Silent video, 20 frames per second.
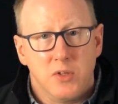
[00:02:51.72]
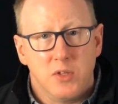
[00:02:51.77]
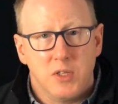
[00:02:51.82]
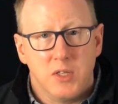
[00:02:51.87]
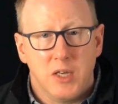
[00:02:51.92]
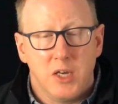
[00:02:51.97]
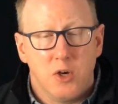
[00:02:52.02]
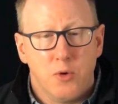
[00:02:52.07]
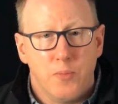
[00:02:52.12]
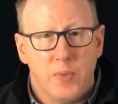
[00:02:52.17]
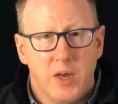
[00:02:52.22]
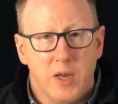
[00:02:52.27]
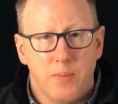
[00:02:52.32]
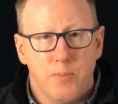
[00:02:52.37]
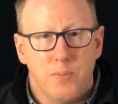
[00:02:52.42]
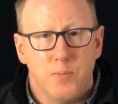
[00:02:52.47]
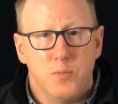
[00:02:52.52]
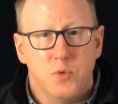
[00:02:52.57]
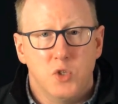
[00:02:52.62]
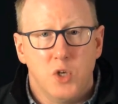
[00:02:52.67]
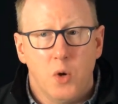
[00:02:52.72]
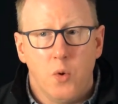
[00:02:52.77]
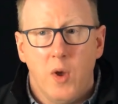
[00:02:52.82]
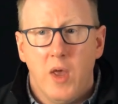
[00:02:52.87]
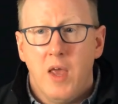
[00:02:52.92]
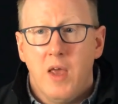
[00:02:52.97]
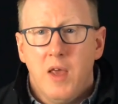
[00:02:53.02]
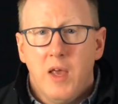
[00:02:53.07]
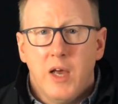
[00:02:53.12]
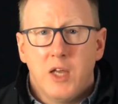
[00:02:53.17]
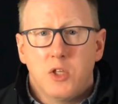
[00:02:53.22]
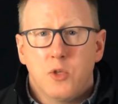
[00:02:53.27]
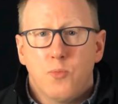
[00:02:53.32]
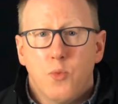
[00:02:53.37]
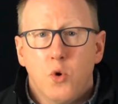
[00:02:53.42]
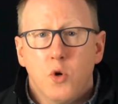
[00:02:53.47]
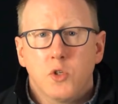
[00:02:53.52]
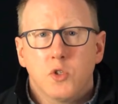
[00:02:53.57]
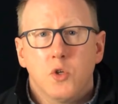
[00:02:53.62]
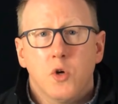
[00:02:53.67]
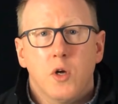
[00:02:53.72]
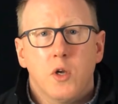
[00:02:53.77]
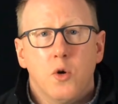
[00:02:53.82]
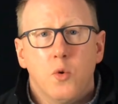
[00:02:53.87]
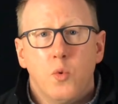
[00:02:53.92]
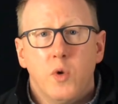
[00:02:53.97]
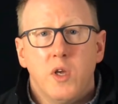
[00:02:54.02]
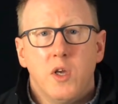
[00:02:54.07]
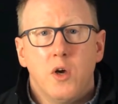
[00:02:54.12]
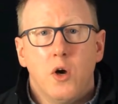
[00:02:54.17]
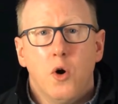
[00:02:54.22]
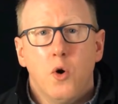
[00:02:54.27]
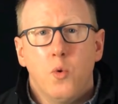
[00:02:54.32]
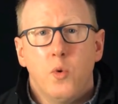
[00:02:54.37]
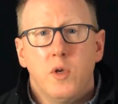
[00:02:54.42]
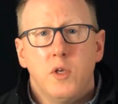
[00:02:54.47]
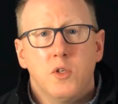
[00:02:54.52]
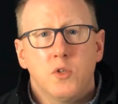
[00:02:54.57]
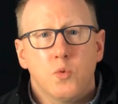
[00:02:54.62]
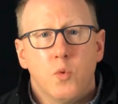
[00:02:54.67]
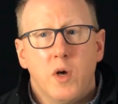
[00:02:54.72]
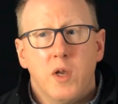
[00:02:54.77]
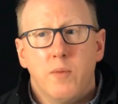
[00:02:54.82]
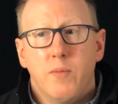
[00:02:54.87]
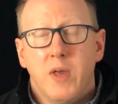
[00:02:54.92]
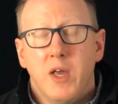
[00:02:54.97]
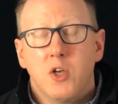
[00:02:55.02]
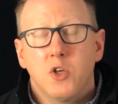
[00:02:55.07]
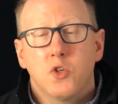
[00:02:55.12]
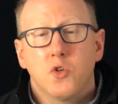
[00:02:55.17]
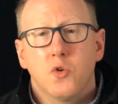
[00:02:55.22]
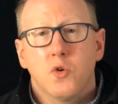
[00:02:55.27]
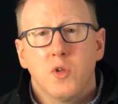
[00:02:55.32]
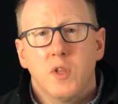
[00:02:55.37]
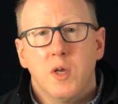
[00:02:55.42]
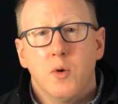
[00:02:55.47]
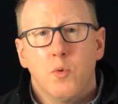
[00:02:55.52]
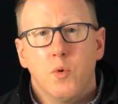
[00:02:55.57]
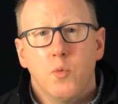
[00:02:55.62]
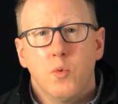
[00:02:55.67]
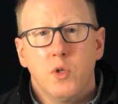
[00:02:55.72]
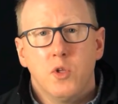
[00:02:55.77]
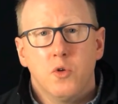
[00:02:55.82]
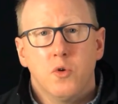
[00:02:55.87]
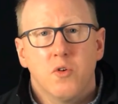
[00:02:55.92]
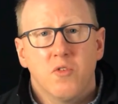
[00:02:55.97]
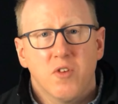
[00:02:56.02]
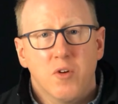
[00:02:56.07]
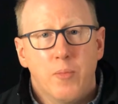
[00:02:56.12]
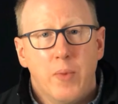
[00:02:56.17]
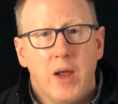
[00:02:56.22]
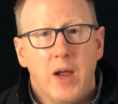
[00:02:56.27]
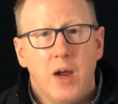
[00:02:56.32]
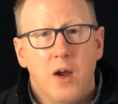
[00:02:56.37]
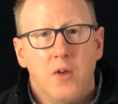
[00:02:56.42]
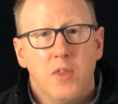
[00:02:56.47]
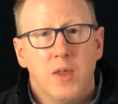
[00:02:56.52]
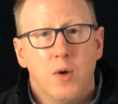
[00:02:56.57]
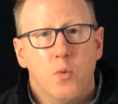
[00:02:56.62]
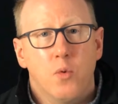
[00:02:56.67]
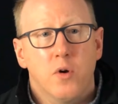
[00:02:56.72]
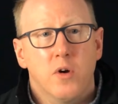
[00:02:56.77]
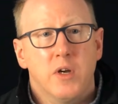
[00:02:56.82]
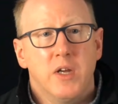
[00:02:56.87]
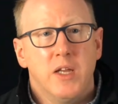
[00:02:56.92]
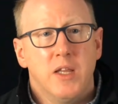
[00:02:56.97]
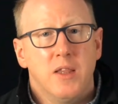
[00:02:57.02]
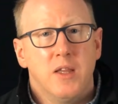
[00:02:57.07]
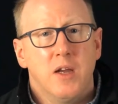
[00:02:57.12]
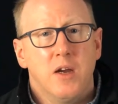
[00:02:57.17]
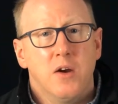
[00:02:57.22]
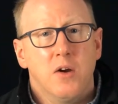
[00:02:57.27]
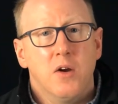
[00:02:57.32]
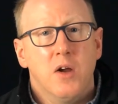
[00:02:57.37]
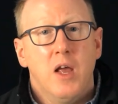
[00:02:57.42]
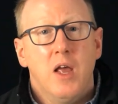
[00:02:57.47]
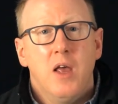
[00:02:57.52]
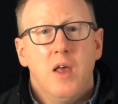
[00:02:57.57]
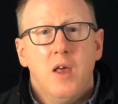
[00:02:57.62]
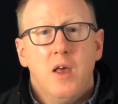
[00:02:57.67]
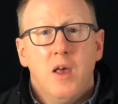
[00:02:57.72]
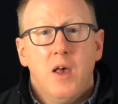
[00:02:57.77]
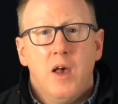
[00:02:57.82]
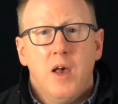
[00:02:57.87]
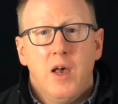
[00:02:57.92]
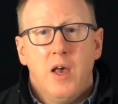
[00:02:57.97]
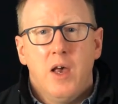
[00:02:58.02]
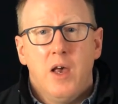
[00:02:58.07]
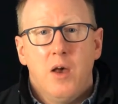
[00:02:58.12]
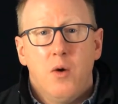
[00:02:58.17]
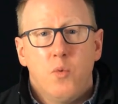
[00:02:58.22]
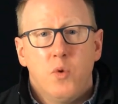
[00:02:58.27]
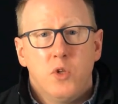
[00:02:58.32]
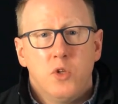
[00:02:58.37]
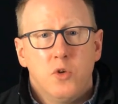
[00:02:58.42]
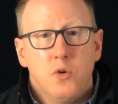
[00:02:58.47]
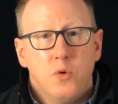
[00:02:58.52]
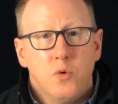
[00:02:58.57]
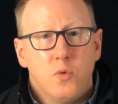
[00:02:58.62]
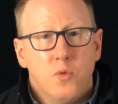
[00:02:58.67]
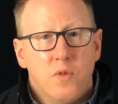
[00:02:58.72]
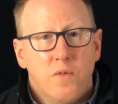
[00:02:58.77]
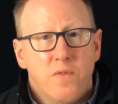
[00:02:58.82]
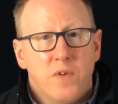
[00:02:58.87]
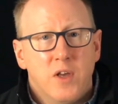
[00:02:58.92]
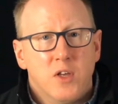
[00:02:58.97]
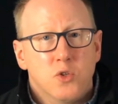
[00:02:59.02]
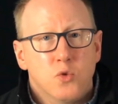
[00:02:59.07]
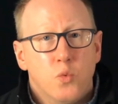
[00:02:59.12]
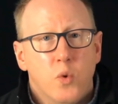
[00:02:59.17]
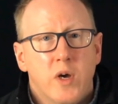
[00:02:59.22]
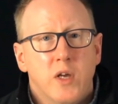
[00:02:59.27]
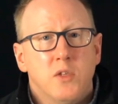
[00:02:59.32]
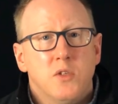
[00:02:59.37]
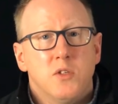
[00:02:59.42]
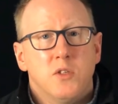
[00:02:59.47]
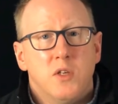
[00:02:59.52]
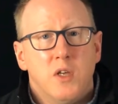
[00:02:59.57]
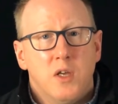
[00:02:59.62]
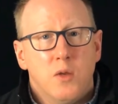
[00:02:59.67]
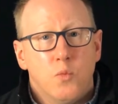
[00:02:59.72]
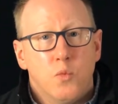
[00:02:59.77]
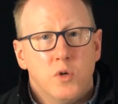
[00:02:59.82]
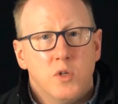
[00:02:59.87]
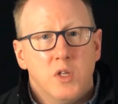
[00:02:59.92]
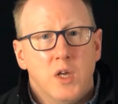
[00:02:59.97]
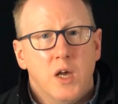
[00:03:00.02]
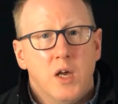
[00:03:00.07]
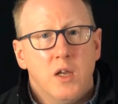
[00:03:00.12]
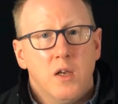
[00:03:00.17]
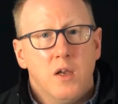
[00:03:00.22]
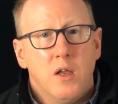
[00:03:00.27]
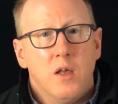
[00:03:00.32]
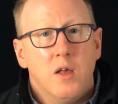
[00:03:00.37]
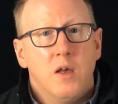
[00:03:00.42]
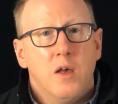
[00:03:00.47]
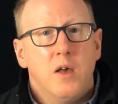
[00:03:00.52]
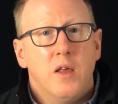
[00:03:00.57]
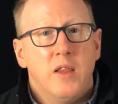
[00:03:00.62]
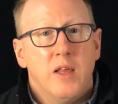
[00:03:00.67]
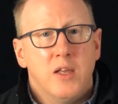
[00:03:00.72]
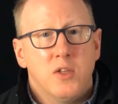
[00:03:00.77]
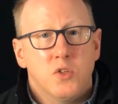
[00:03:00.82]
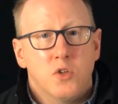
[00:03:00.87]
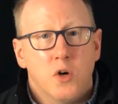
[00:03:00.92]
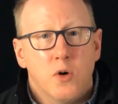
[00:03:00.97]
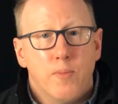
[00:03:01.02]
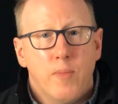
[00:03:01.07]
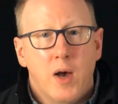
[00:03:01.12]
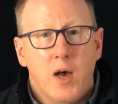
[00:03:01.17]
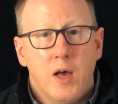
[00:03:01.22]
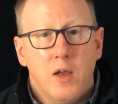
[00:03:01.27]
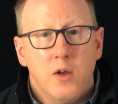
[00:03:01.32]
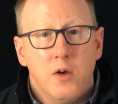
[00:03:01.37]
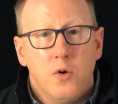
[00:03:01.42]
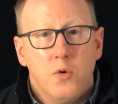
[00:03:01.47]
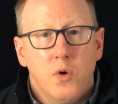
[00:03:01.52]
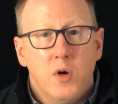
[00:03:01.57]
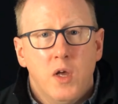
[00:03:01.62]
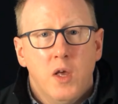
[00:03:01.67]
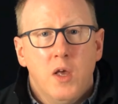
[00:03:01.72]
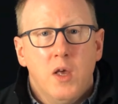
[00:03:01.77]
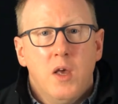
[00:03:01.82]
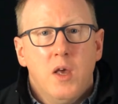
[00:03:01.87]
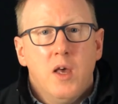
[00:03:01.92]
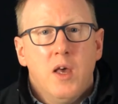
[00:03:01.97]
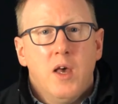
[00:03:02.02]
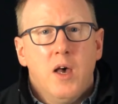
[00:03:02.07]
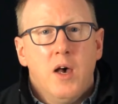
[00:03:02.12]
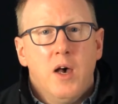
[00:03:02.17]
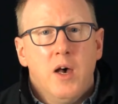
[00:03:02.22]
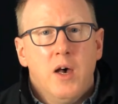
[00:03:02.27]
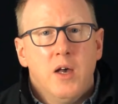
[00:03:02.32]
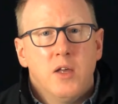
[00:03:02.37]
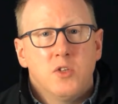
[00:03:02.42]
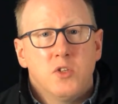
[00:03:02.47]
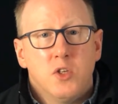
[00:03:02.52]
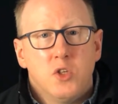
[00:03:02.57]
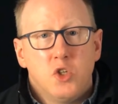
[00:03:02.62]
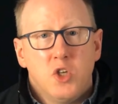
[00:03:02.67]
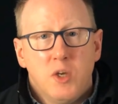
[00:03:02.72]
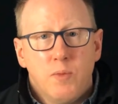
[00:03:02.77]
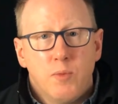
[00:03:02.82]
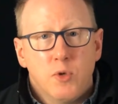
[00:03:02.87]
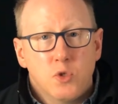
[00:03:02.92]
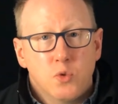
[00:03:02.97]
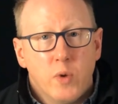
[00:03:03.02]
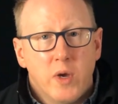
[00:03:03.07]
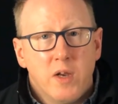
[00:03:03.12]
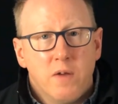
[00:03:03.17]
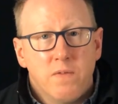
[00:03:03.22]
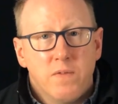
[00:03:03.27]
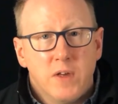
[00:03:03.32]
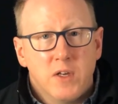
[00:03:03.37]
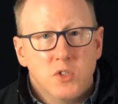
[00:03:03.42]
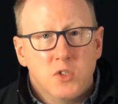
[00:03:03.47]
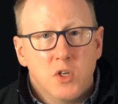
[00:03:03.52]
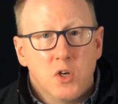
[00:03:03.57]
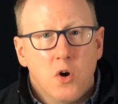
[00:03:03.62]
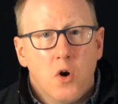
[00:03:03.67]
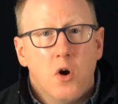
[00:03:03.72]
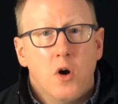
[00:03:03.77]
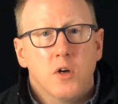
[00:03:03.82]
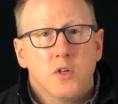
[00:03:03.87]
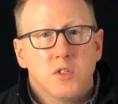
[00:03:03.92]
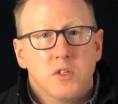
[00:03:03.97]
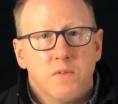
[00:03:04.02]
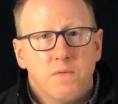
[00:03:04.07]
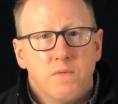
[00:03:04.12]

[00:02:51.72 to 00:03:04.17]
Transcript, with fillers: the tailpipe. So at DeBoer's Auto, we always want to make sure that when we do a repair that we're in there and we do the fix once and we're done. That's our motto. Uh, it's the cheapest way to fix a car is to